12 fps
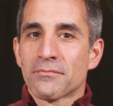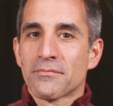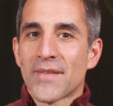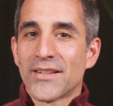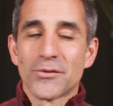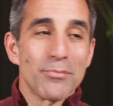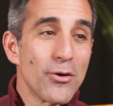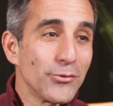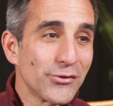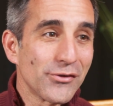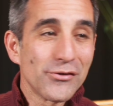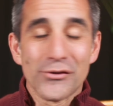as
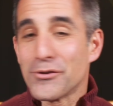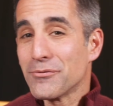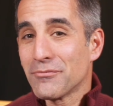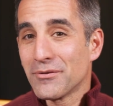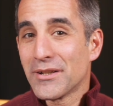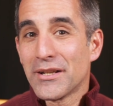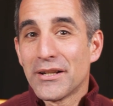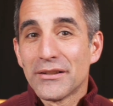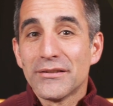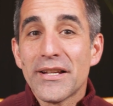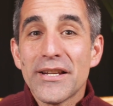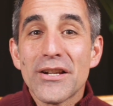opposed to
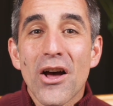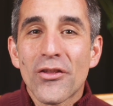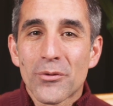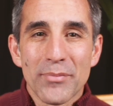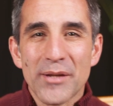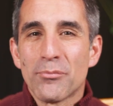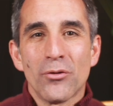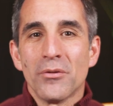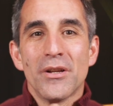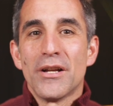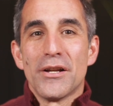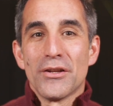letting other people
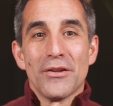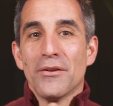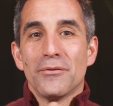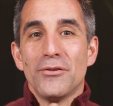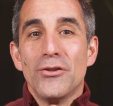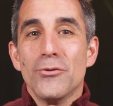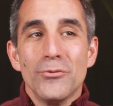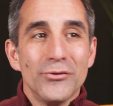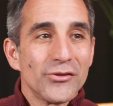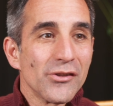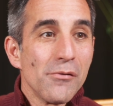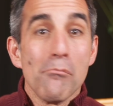
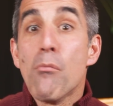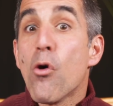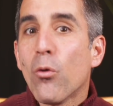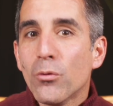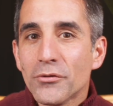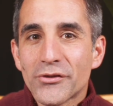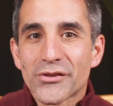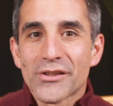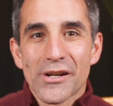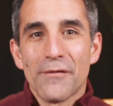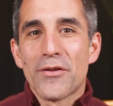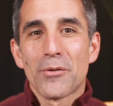use molds
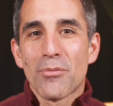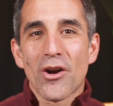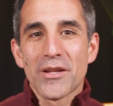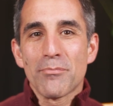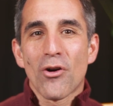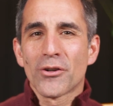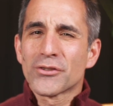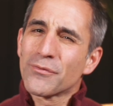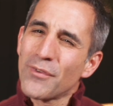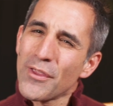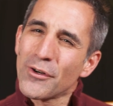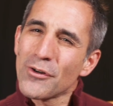of their body parts
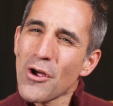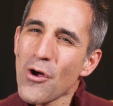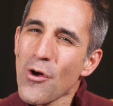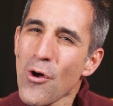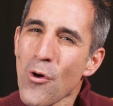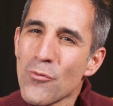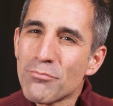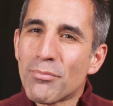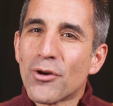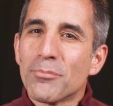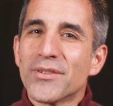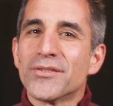for their own
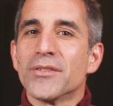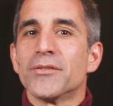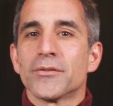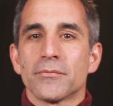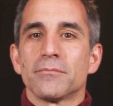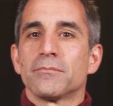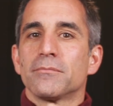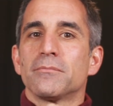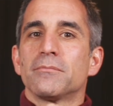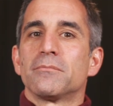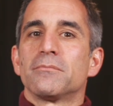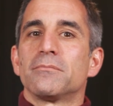purposes.
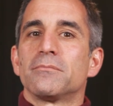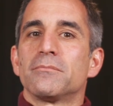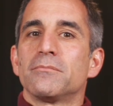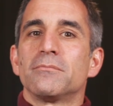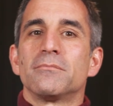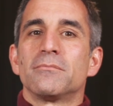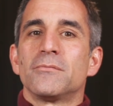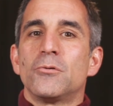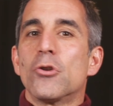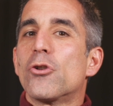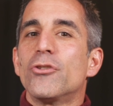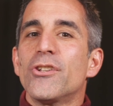
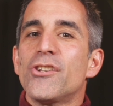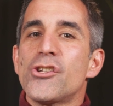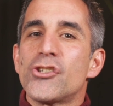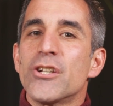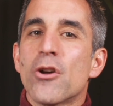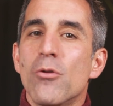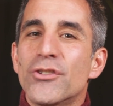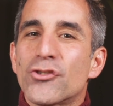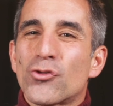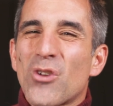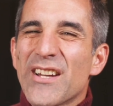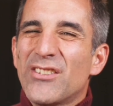Rokudenashiko is
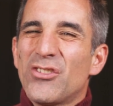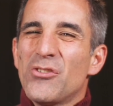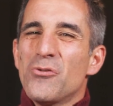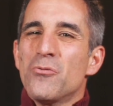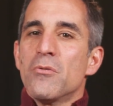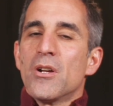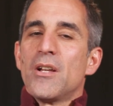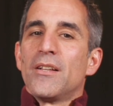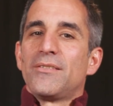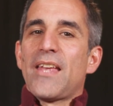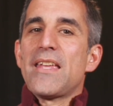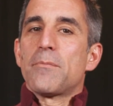trying to
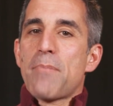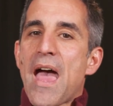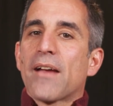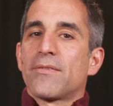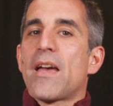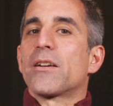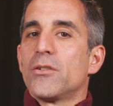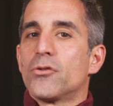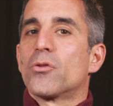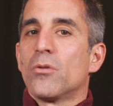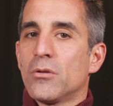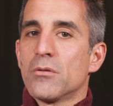take back that
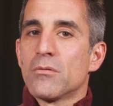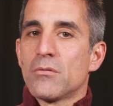control.